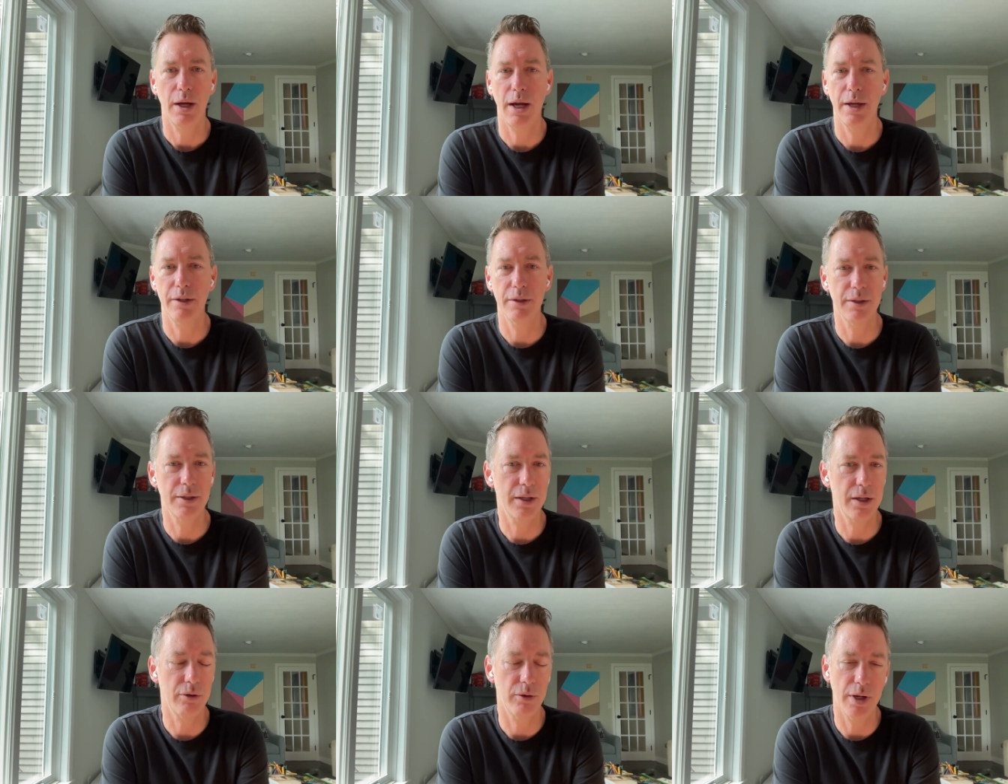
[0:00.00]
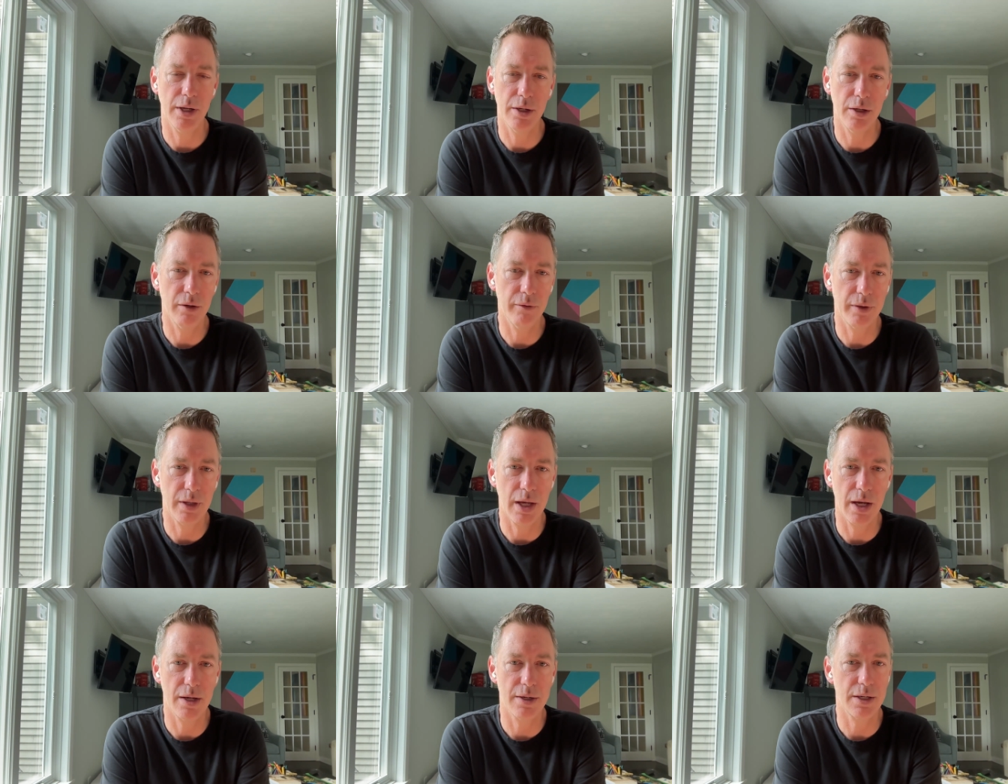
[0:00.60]
I didn't hear any of
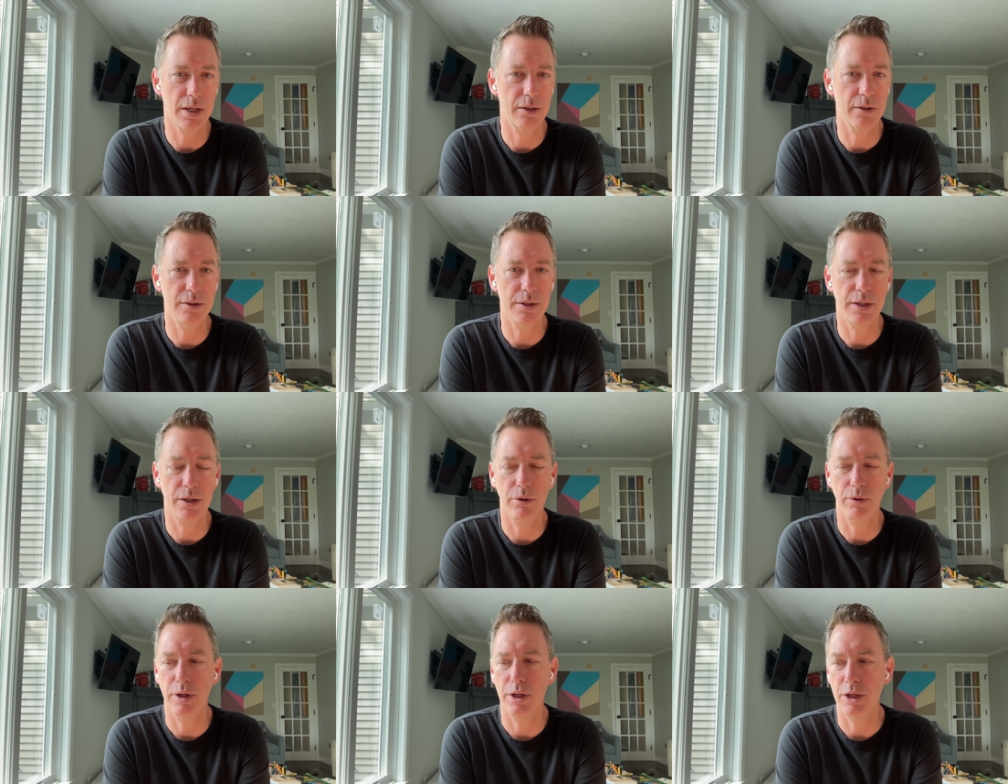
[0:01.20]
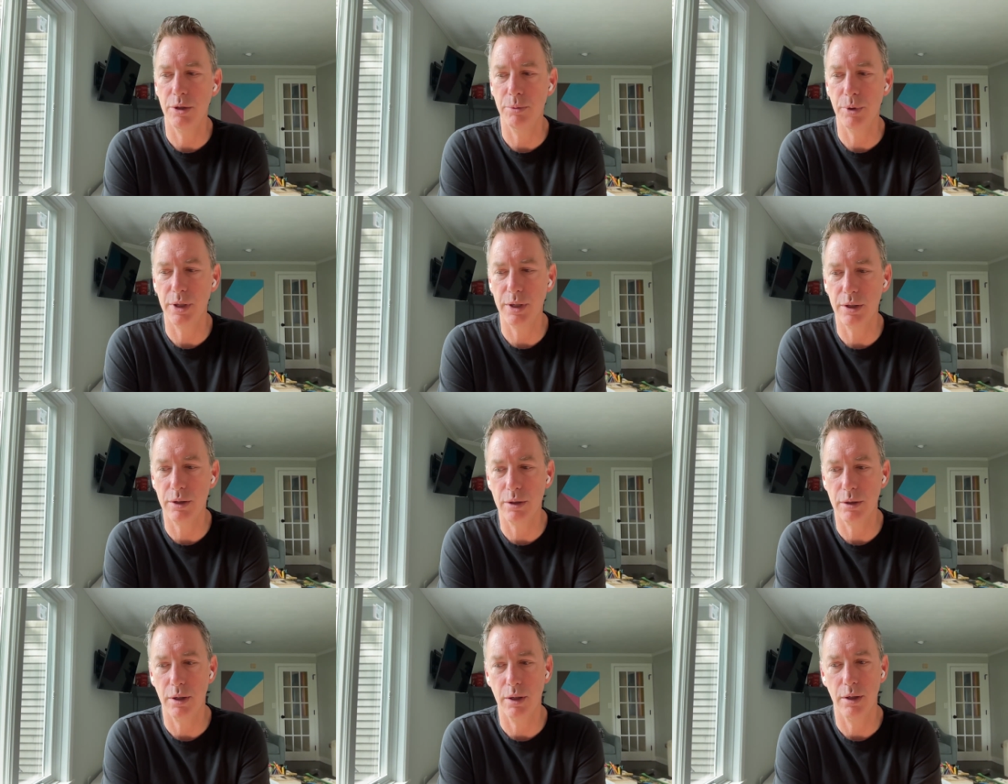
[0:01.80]
that. I didn't hear anybody
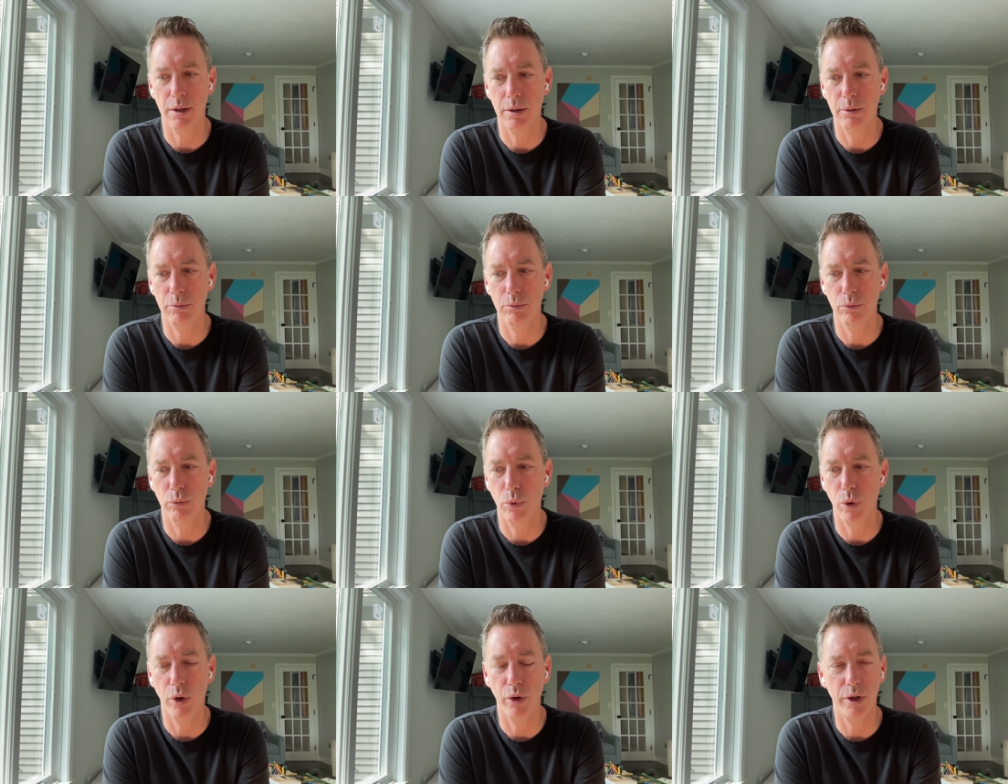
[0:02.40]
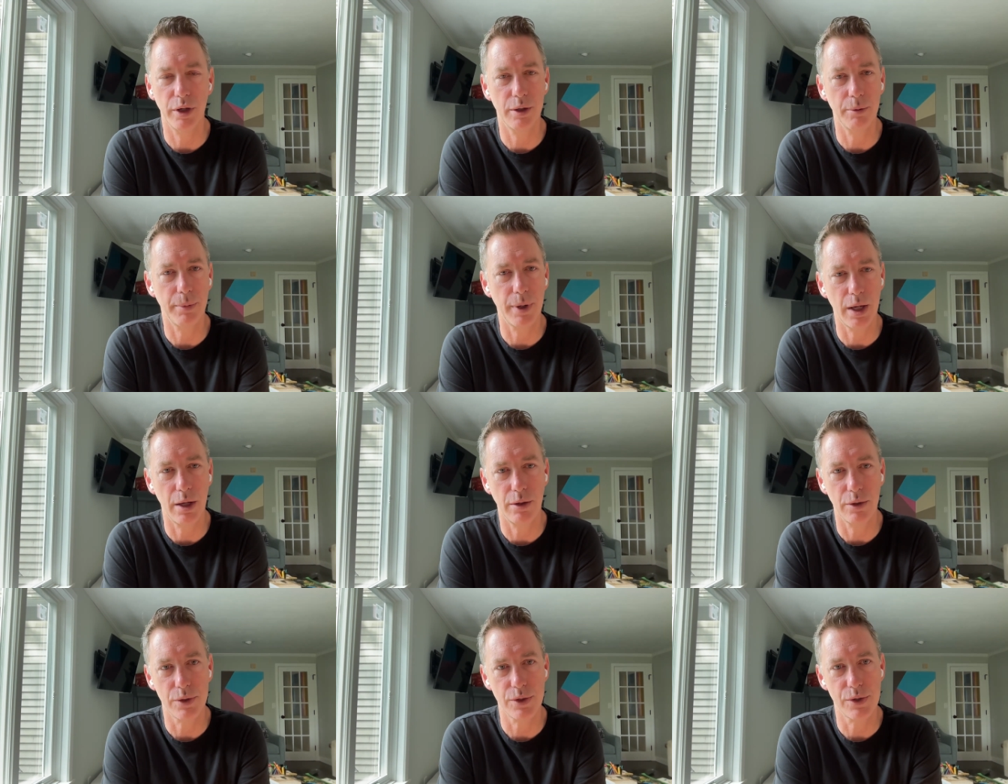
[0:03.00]
uh, worried
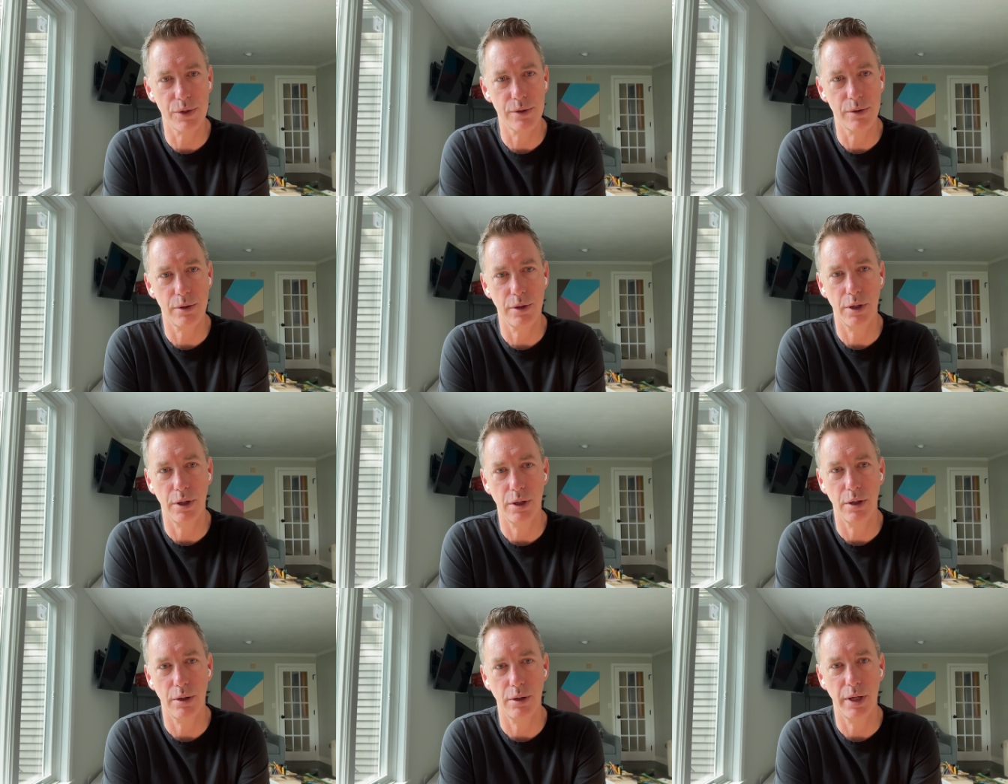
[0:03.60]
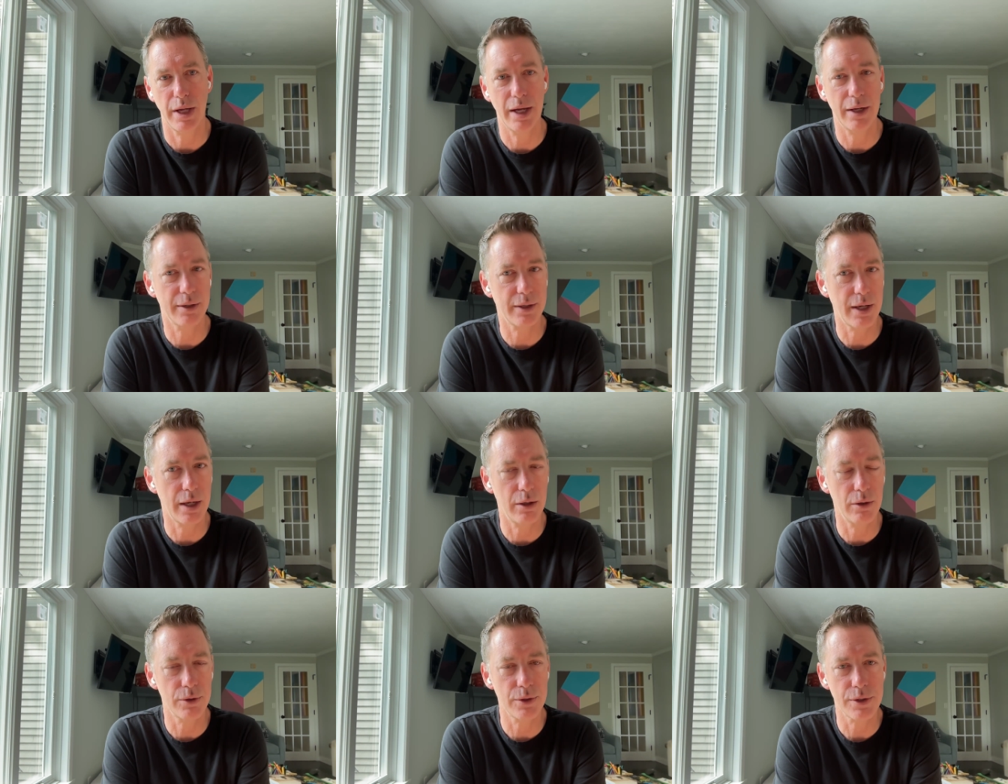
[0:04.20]
about uh,
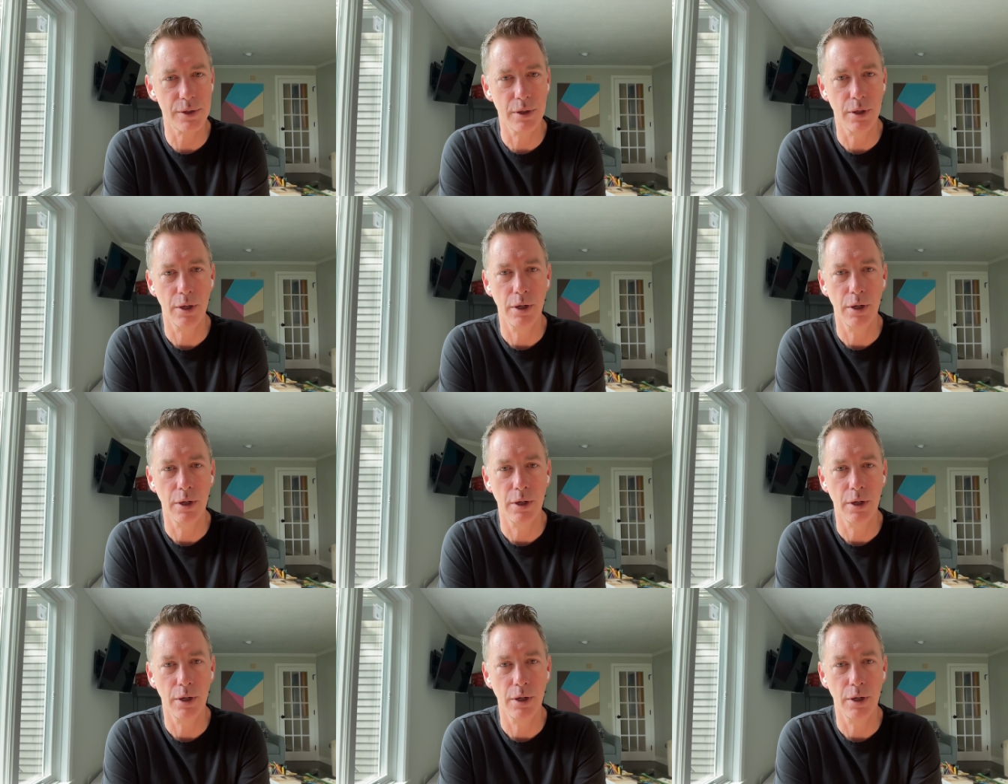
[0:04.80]
headcount.